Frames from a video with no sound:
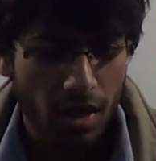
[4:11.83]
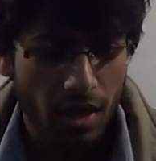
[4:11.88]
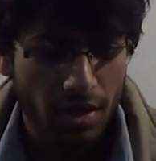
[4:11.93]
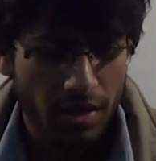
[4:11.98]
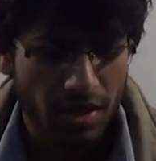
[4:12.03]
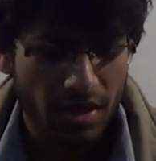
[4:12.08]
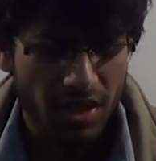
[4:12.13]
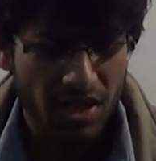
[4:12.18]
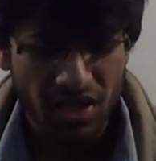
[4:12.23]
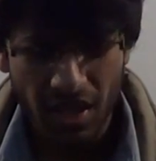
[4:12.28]

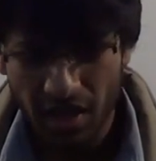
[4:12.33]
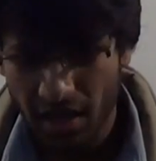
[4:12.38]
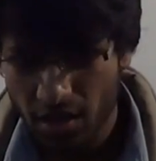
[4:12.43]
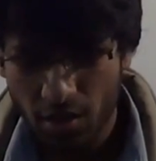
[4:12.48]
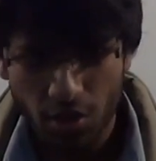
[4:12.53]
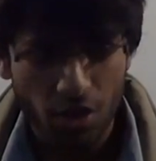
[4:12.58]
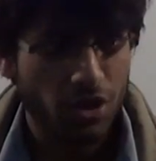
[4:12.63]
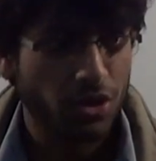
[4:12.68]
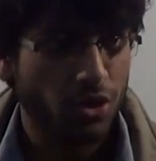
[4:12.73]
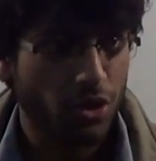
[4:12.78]
And then he started
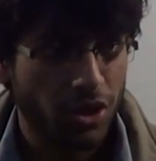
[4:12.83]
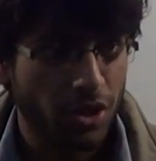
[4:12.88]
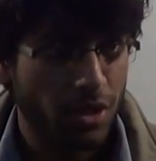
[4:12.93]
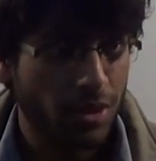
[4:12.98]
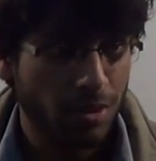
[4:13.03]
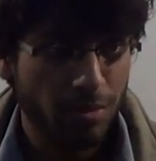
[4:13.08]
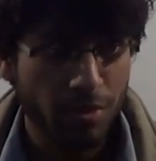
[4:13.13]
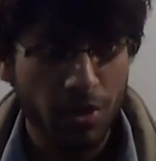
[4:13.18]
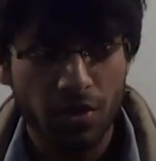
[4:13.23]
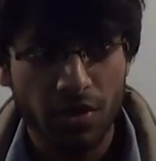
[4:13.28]

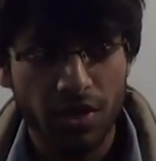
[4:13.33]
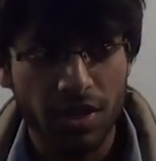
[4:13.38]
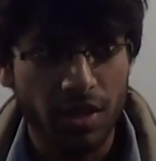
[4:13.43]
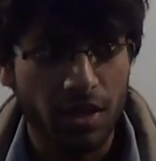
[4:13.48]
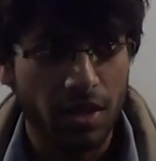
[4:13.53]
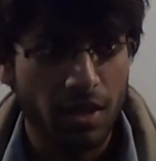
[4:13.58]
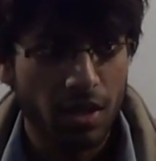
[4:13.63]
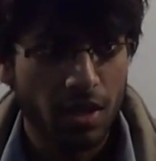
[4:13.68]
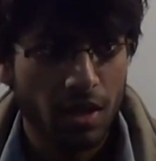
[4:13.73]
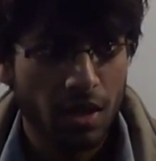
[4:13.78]
cross-questioning me over
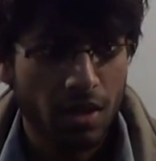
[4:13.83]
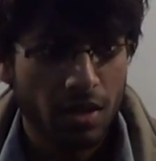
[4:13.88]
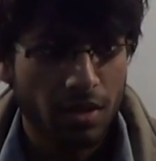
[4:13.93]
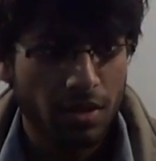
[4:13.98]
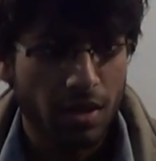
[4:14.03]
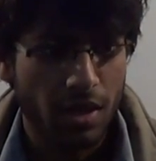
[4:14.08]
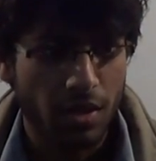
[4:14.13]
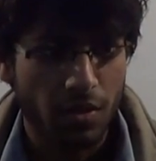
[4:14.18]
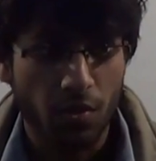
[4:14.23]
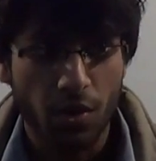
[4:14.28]
there,
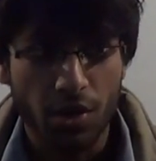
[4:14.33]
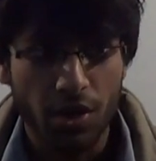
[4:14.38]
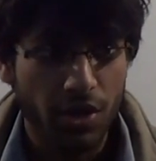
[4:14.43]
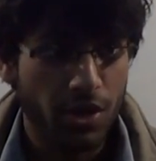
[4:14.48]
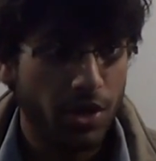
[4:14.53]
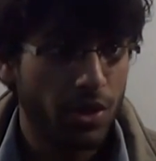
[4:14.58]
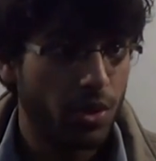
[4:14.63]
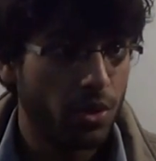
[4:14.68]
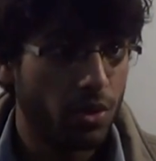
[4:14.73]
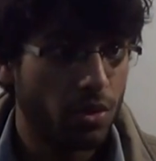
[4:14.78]
that what
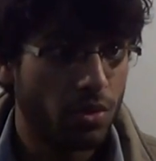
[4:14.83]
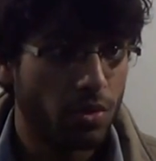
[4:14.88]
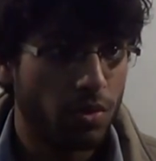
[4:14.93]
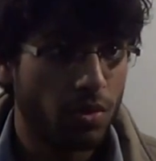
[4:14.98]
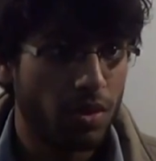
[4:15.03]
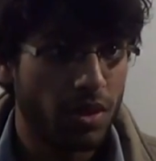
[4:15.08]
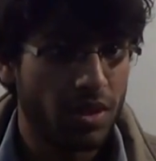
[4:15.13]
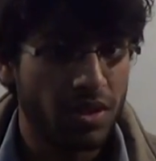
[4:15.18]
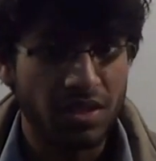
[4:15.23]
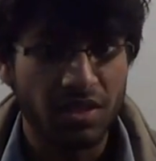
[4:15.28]
did you
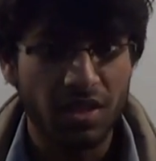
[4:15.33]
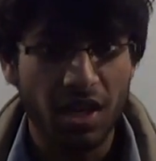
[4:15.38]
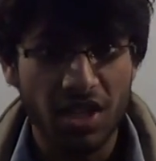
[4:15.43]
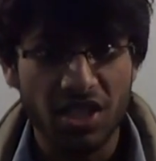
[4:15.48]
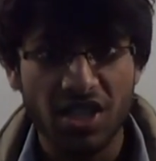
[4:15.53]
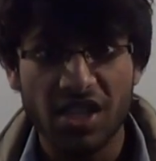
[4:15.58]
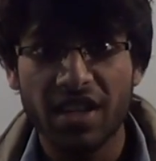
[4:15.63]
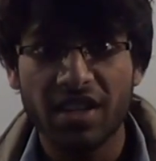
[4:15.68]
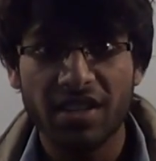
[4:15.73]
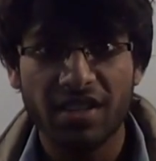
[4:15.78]
do, is
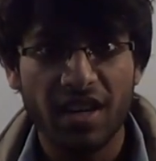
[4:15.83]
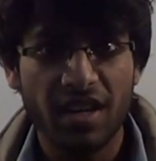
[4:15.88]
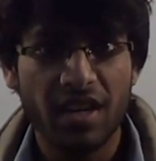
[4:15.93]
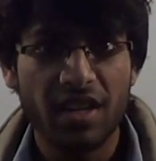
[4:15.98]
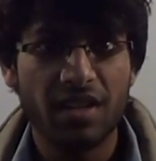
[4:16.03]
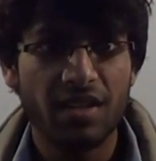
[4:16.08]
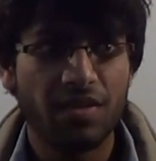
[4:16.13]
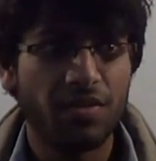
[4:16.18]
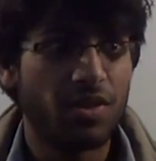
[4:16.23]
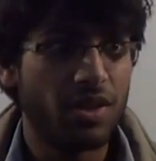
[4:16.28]
Darjeeling
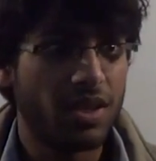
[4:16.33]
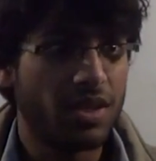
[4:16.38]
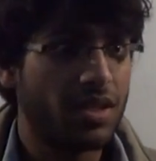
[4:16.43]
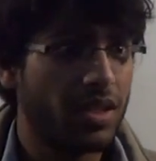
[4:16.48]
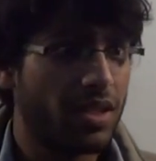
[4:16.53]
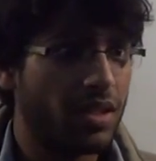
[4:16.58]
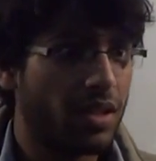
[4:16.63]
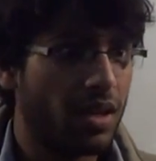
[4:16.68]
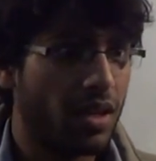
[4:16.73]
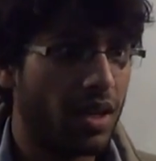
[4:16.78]
really worth
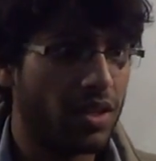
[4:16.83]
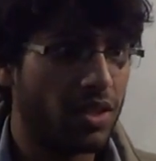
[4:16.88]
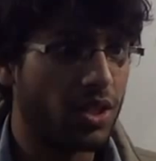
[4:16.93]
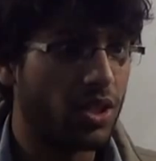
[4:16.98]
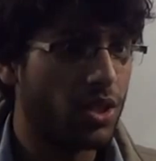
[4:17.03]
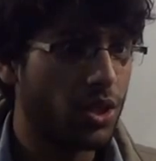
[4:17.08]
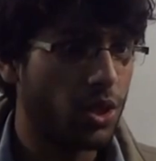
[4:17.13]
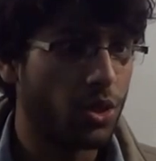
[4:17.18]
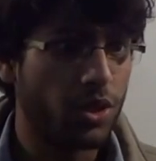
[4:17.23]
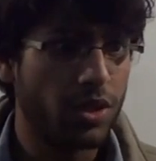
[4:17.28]
it as
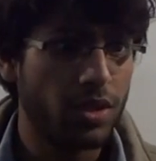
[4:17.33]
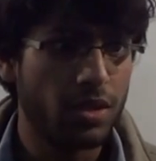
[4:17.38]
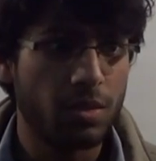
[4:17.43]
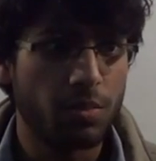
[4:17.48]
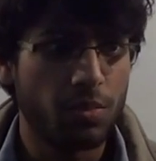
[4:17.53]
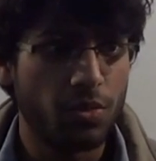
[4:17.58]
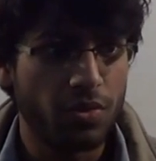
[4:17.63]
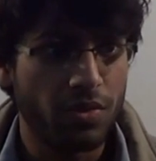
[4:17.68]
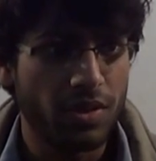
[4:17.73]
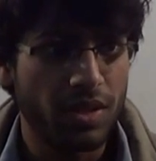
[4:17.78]
they show it in
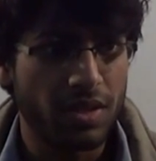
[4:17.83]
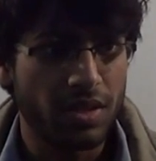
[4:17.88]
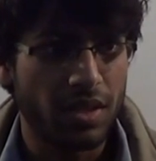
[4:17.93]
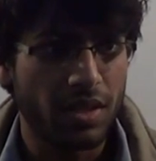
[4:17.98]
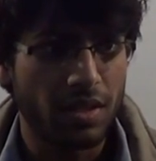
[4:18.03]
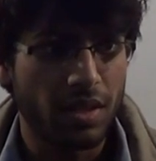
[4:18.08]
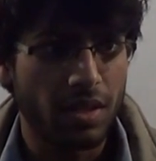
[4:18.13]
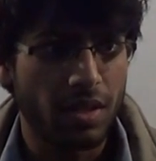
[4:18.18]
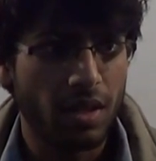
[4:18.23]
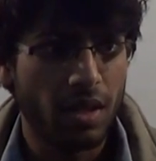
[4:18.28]
the movies.
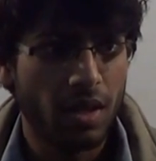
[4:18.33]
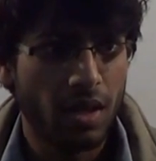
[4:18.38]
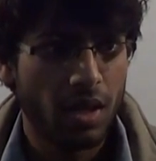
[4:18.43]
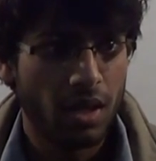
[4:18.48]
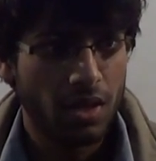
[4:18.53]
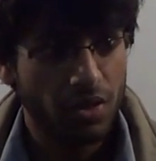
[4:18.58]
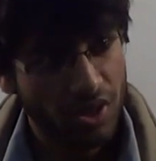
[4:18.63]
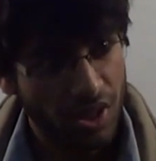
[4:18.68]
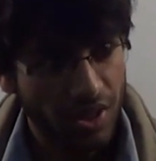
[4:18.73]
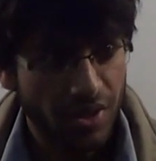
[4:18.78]
And then
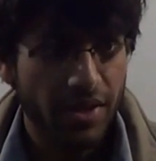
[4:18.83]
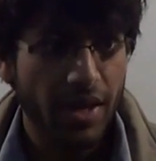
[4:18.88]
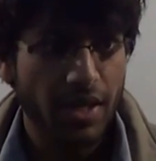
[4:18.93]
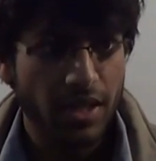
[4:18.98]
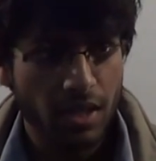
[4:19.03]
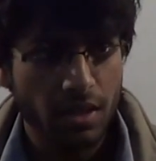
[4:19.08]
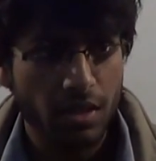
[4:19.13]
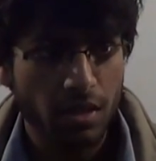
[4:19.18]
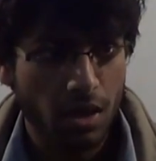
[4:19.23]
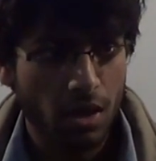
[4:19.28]
he was
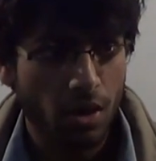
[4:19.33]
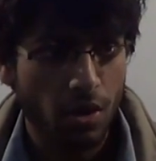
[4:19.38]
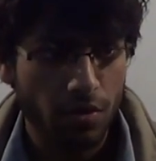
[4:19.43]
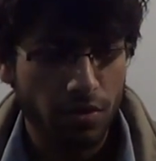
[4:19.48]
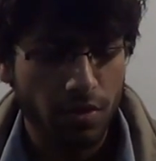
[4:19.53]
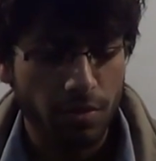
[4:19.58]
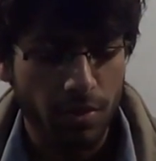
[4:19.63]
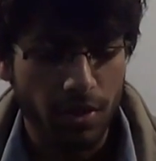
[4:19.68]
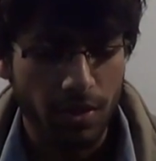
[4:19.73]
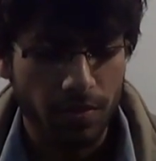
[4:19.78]
interacting a lot
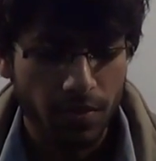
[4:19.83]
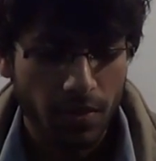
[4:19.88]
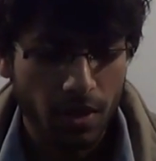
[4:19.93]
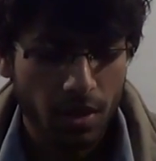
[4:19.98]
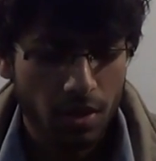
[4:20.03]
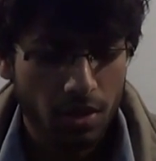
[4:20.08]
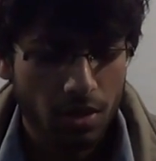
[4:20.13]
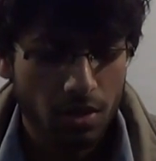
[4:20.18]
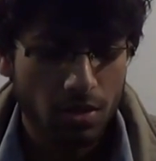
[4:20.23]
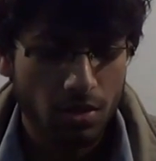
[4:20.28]
with me.
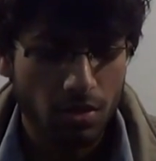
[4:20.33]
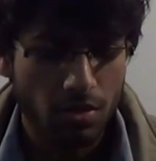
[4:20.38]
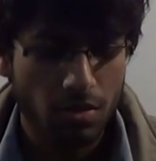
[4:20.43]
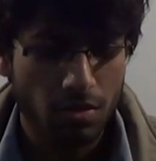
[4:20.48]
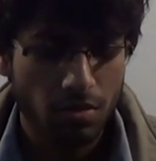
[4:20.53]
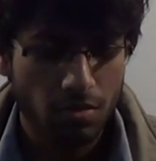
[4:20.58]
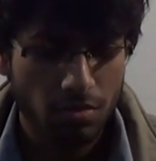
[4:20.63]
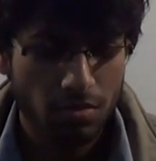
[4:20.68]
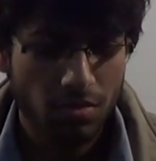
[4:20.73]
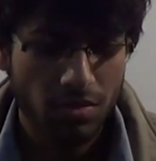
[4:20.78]

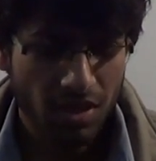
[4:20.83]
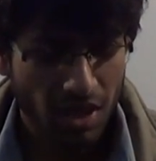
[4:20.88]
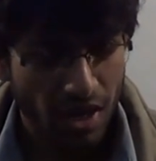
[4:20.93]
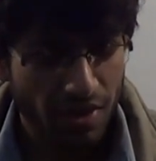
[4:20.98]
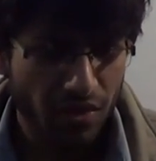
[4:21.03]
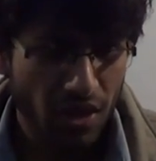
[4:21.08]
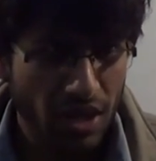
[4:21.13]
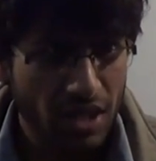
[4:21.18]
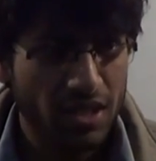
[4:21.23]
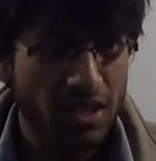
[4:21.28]
So
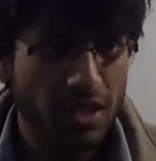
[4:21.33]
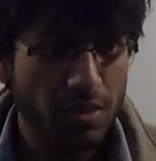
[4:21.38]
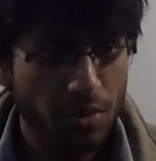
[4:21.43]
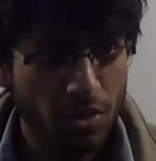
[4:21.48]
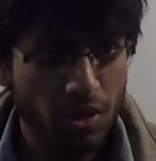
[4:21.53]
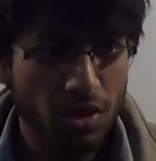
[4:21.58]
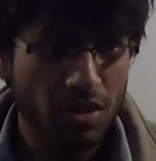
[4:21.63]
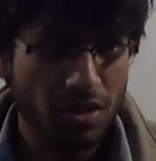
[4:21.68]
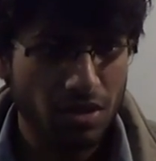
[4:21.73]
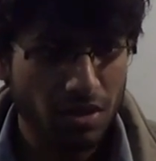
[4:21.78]
I felt easy
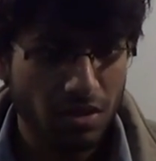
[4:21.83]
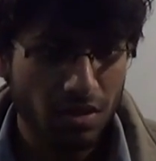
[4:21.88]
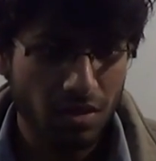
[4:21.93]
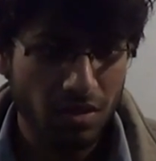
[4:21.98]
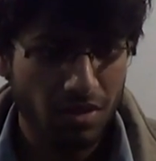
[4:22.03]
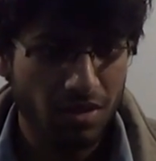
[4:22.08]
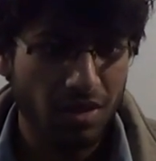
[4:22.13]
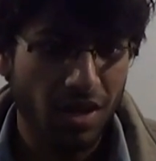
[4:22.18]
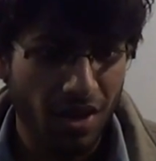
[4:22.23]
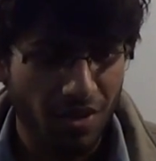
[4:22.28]
because
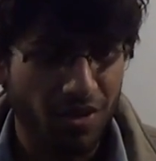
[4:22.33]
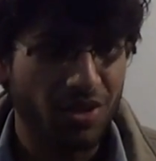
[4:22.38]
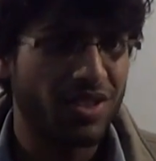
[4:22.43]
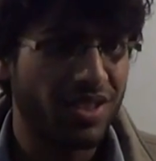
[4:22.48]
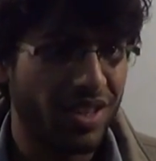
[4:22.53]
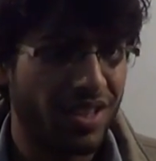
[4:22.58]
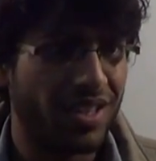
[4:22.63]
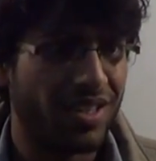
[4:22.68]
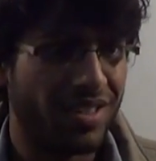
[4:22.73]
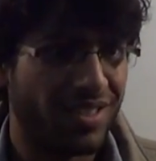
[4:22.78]
I was
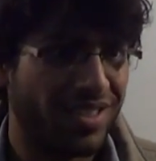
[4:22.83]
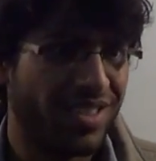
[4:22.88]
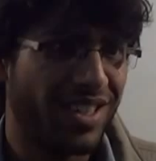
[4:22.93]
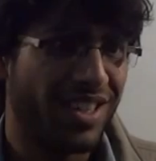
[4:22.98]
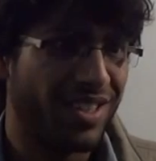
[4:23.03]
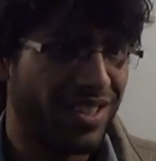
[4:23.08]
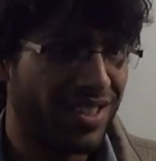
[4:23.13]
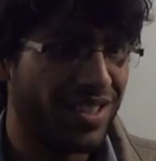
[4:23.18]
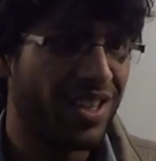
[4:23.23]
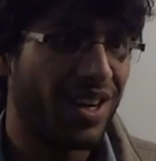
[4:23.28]
there,
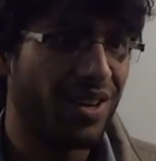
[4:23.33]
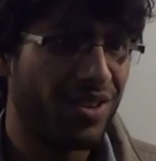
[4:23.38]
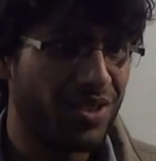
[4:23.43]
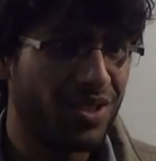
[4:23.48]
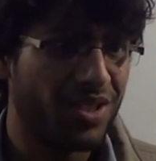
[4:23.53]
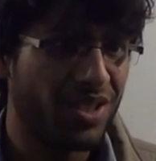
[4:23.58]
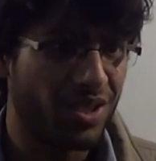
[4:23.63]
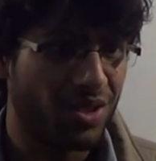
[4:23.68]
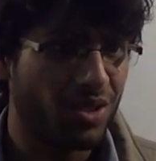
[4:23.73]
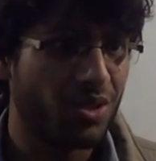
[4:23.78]
10 years I
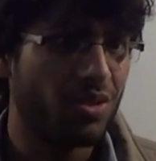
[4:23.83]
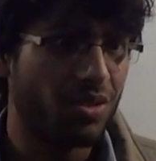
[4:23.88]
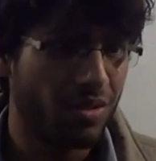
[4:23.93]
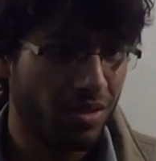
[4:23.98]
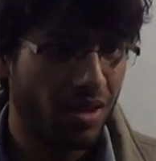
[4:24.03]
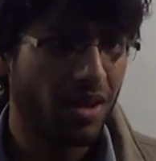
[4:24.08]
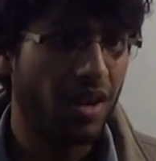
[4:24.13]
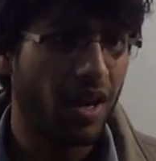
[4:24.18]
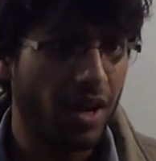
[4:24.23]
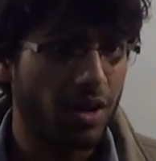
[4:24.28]
was there,
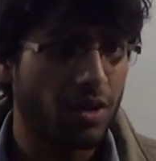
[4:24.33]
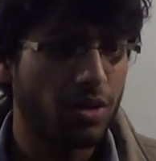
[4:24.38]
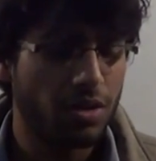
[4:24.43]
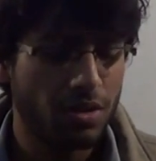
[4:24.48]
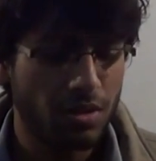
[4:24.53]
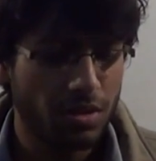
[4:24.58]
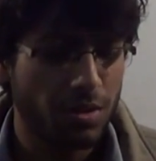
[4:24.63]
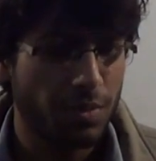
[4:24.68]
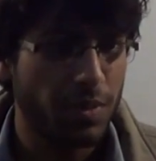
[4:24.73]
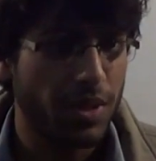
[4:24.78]
so I
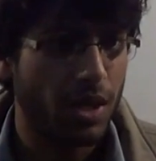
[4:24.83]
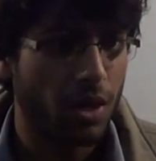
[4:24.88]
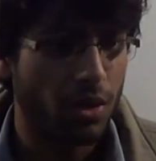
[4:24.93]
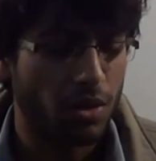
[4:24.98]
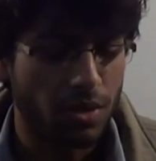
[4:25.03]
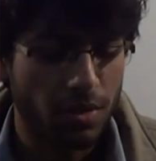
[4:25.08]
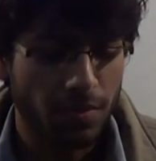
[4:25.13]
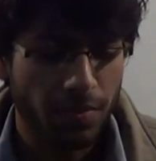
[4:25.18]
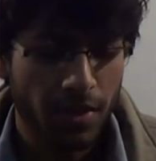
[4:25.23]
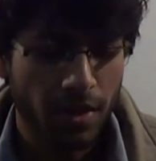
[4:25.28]
could speak
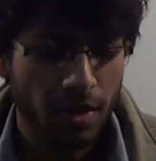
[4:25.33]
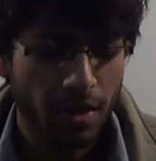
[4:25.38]
out.